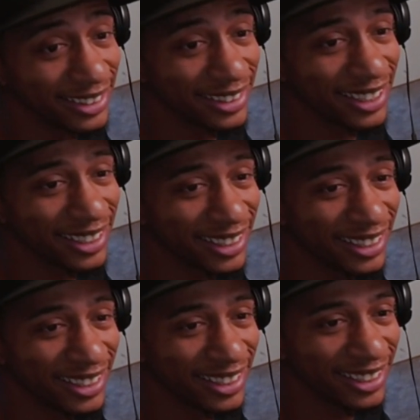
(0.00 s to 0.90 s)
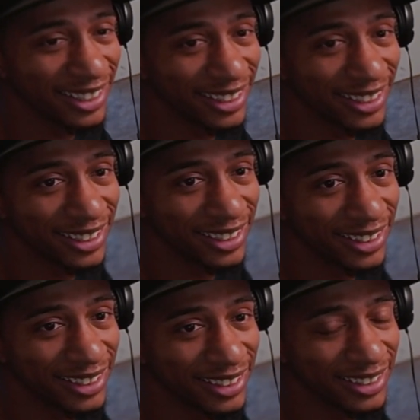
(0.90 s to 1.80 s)

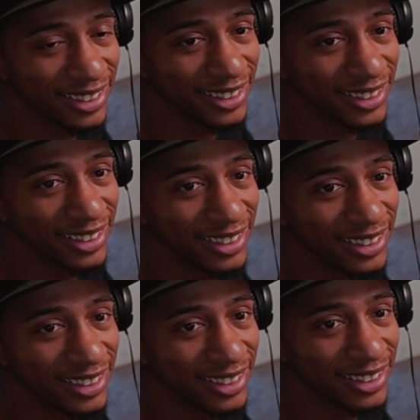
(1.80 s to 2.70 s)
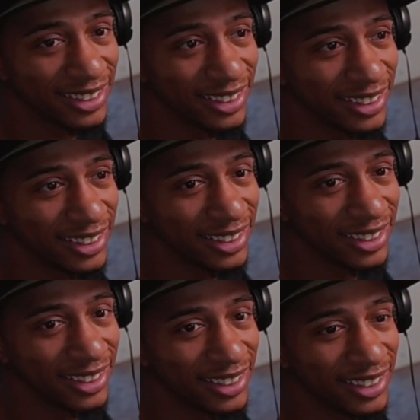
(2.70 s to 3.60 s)

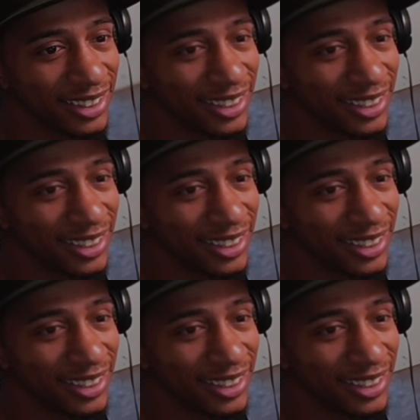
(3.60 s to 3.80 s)
Nobody speaks.